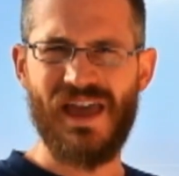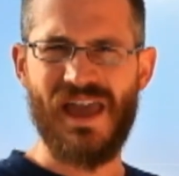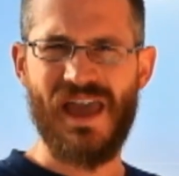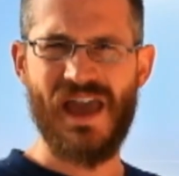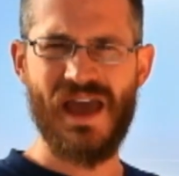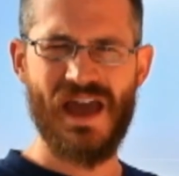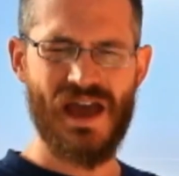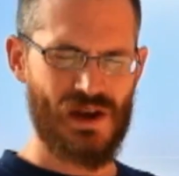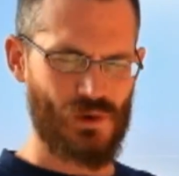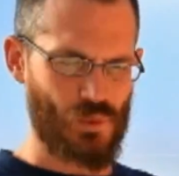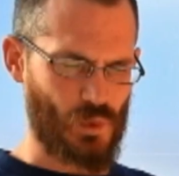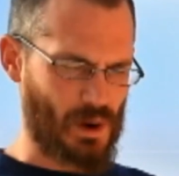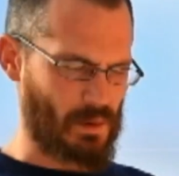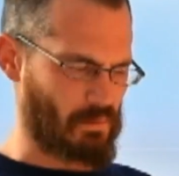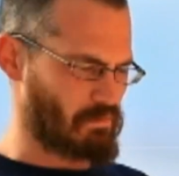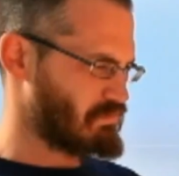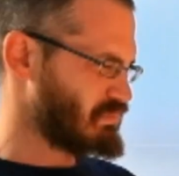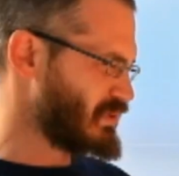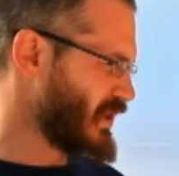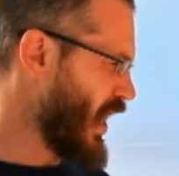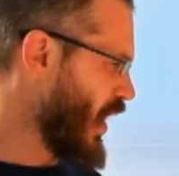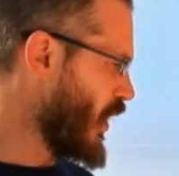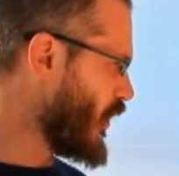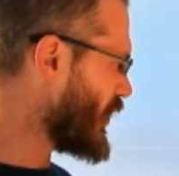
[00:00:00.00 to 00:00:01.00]
and we're
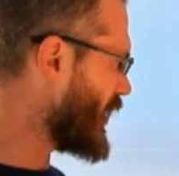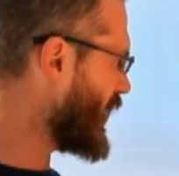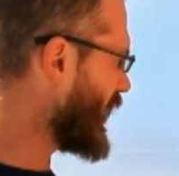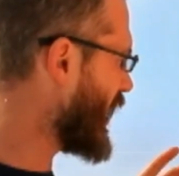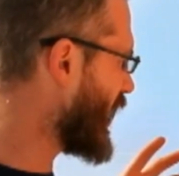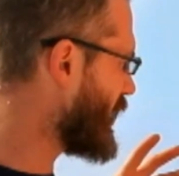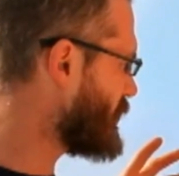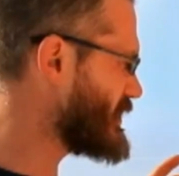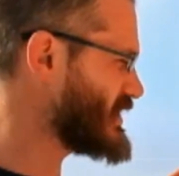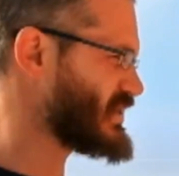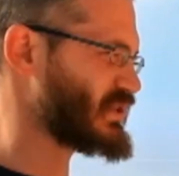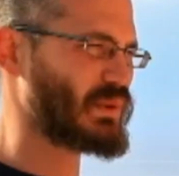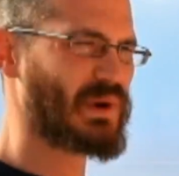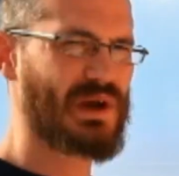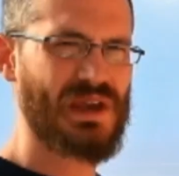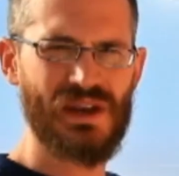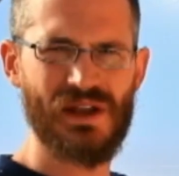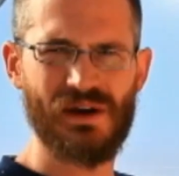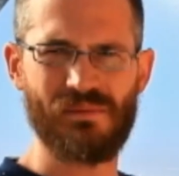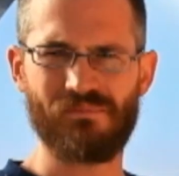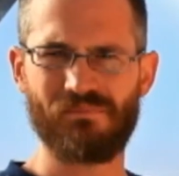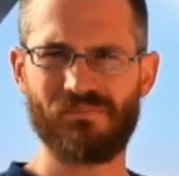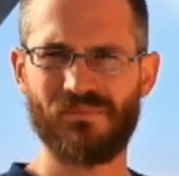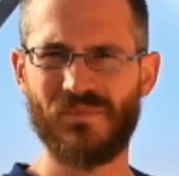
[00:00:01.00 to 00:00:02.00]
blowing air between
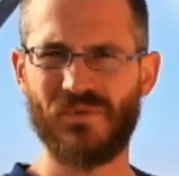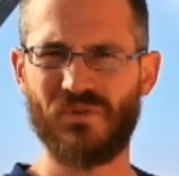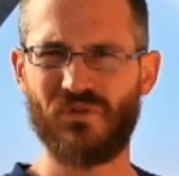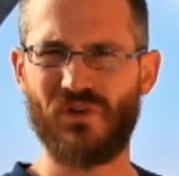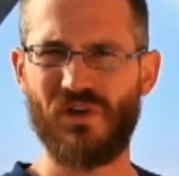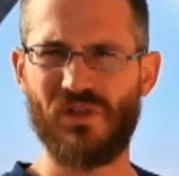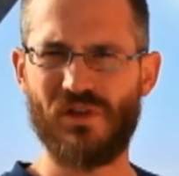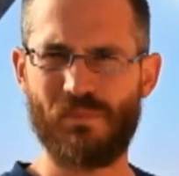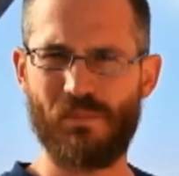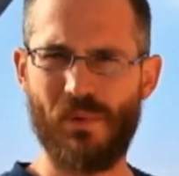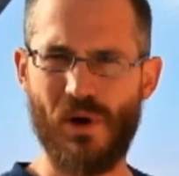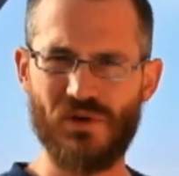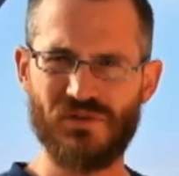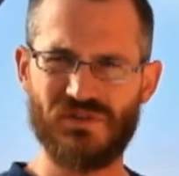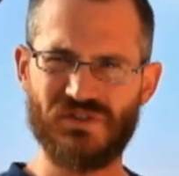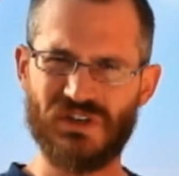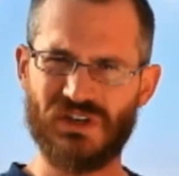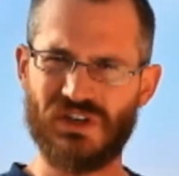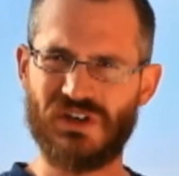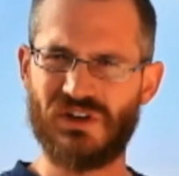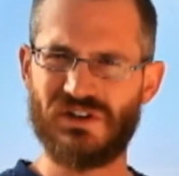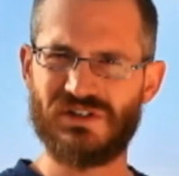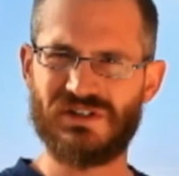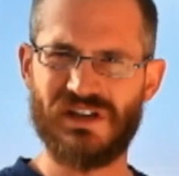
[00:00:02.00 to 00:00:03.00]
them. So they're both
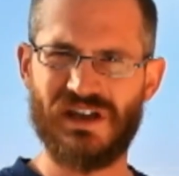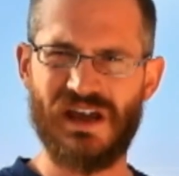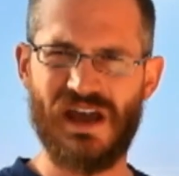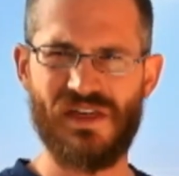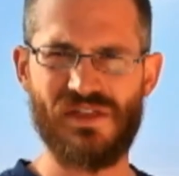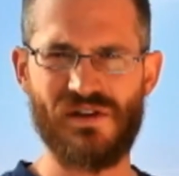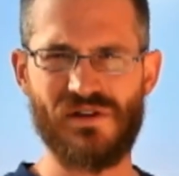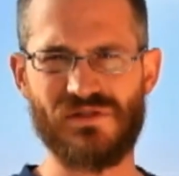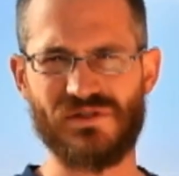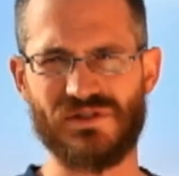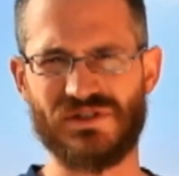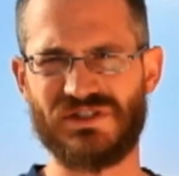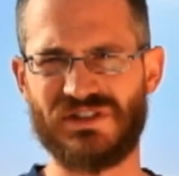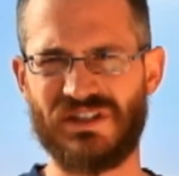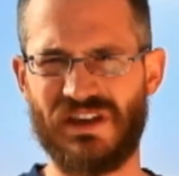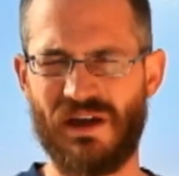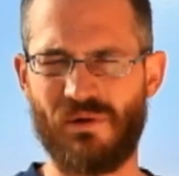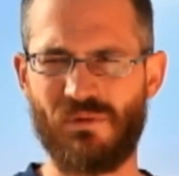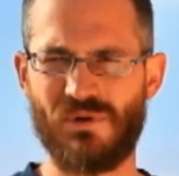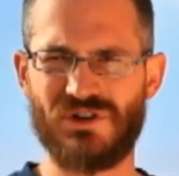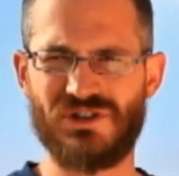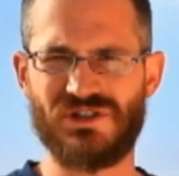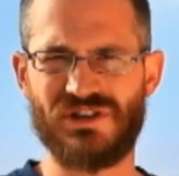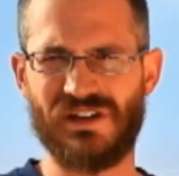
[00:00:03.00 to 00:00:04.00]
secured together, they're
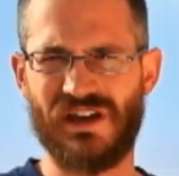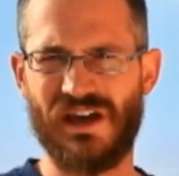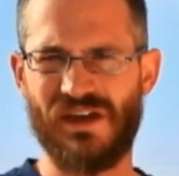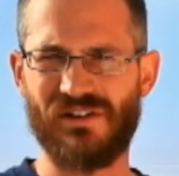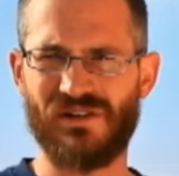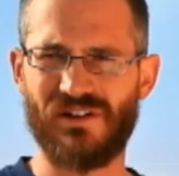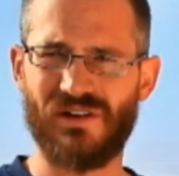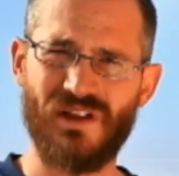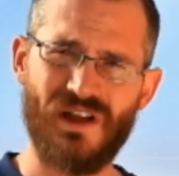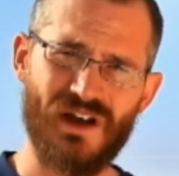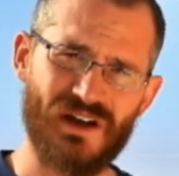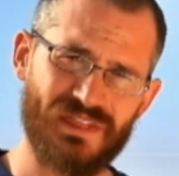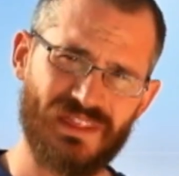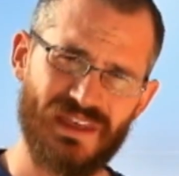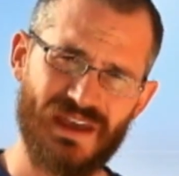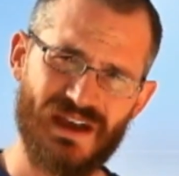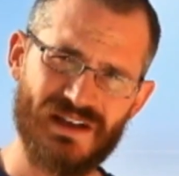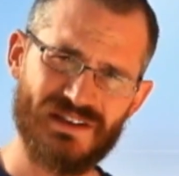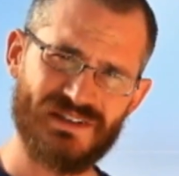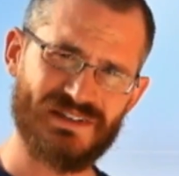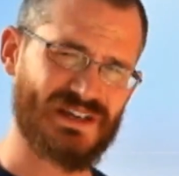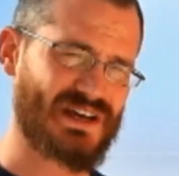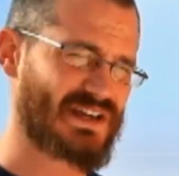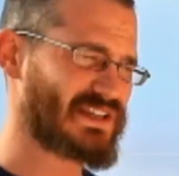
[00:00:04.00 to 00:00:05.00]
sandwiched together along the
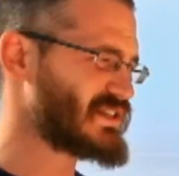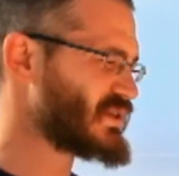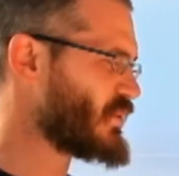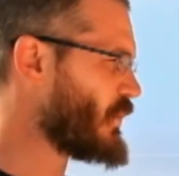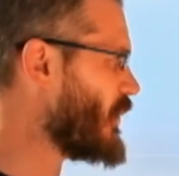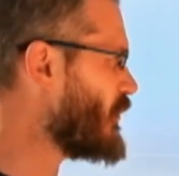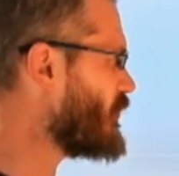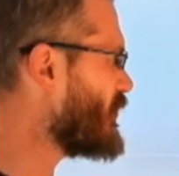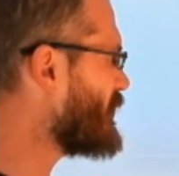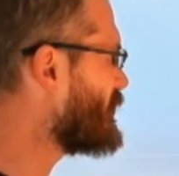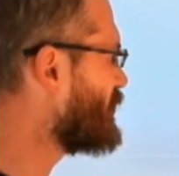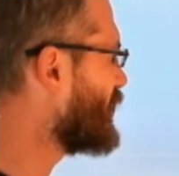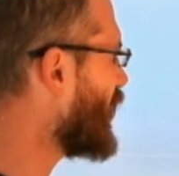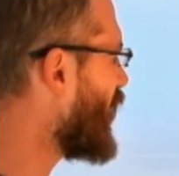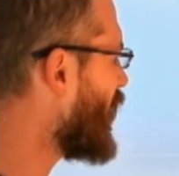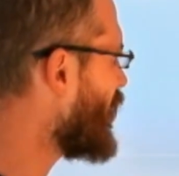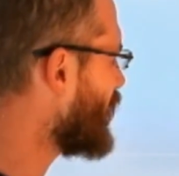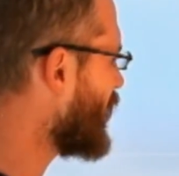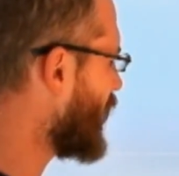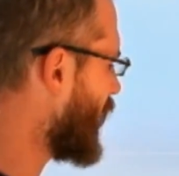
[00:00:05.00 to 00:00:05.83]
outside, so when we blow